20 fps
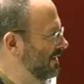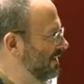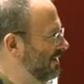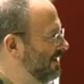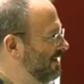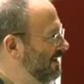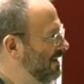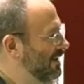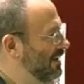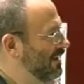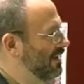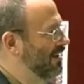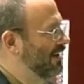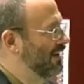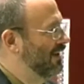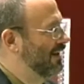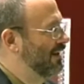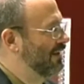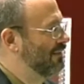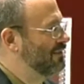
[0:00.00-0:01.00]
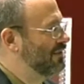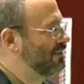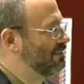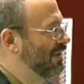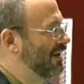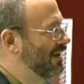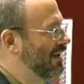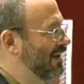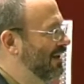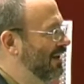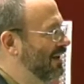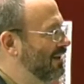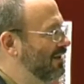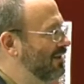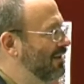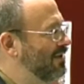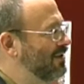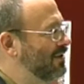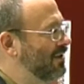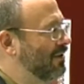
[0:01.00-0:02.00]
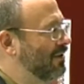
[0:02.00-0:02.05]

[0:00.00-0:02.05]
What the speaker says: It was being held at